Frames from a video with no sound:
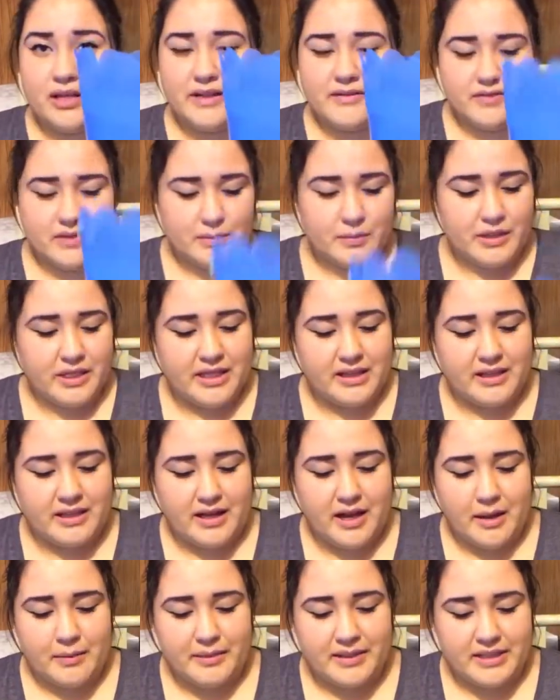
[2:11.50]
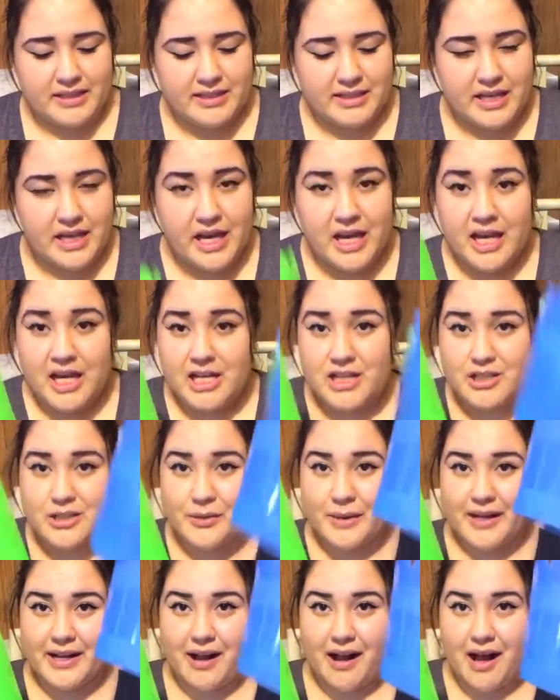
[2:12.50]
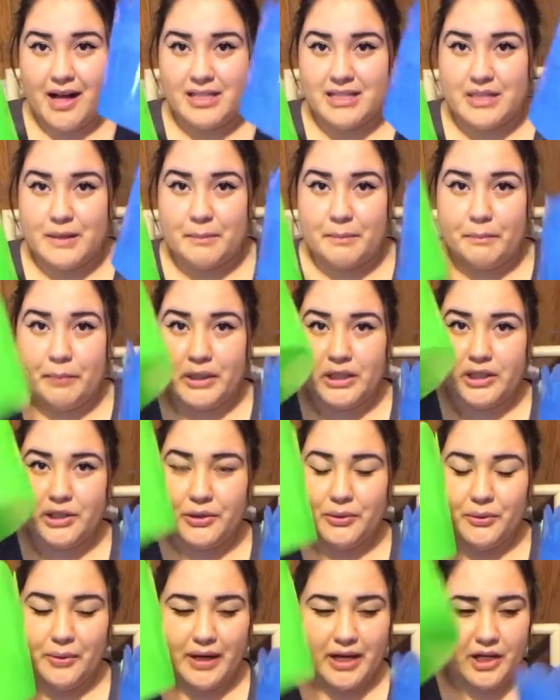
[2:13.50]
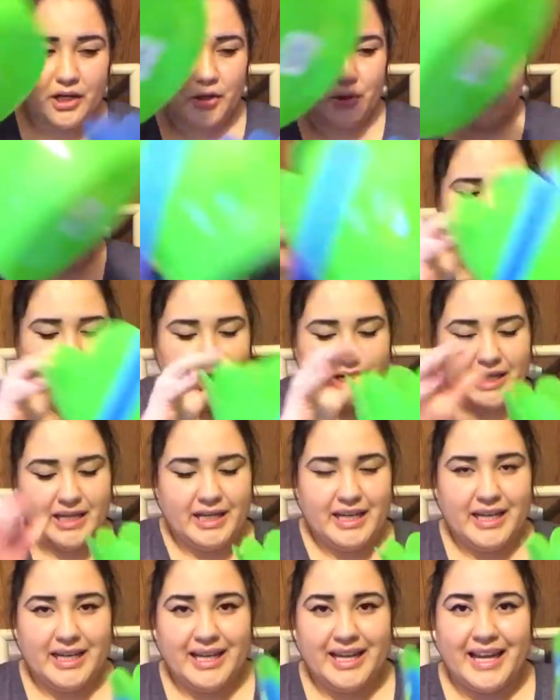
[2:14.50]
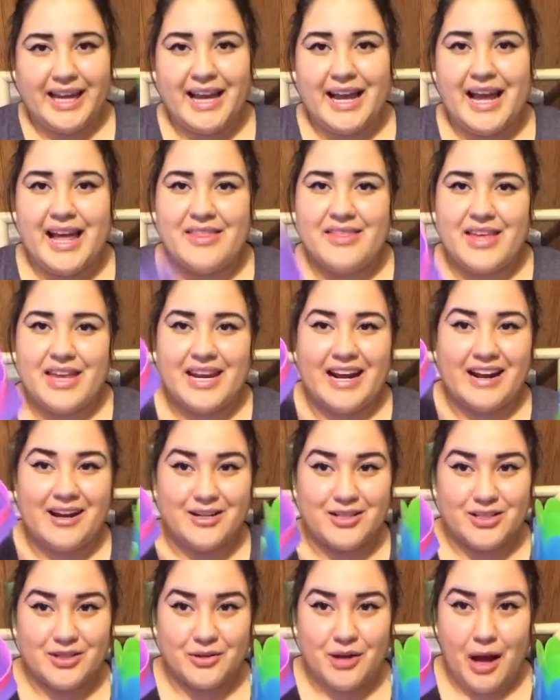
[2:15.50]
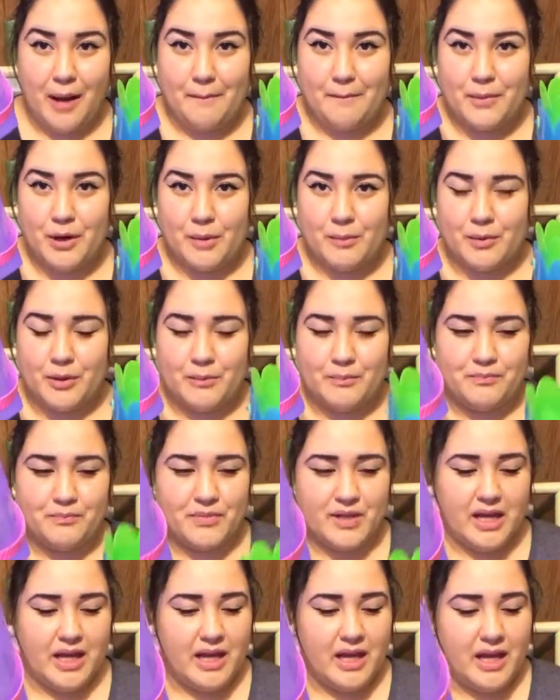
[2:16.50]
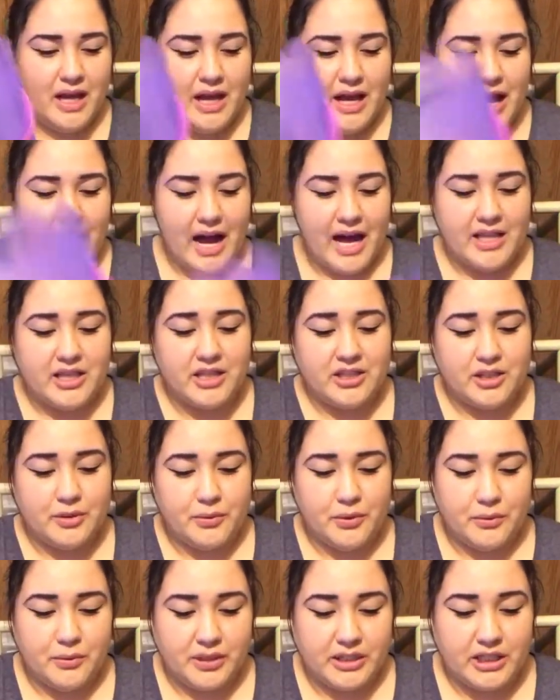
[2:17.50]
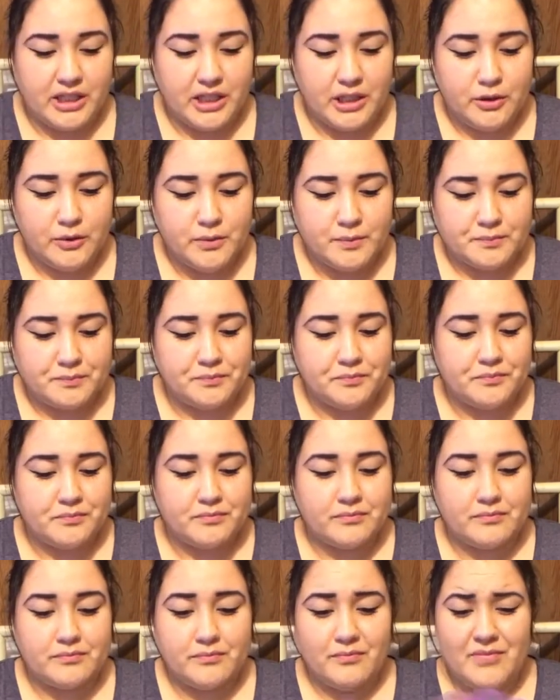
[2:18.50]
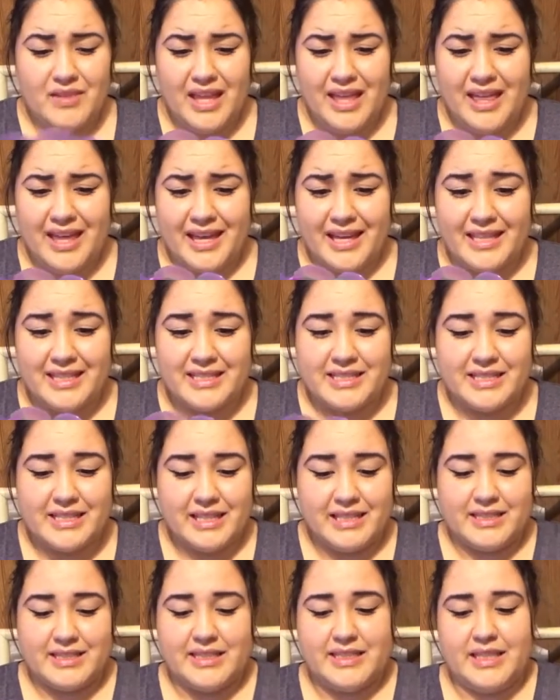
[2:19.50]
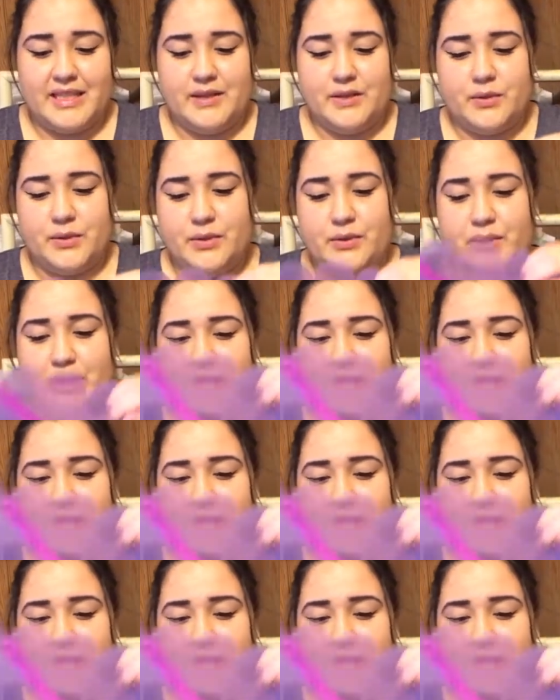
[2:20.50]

enough to put it in the cubbies. So I got blue, green, and then I also got purple. I thought they were really cute. It's see-through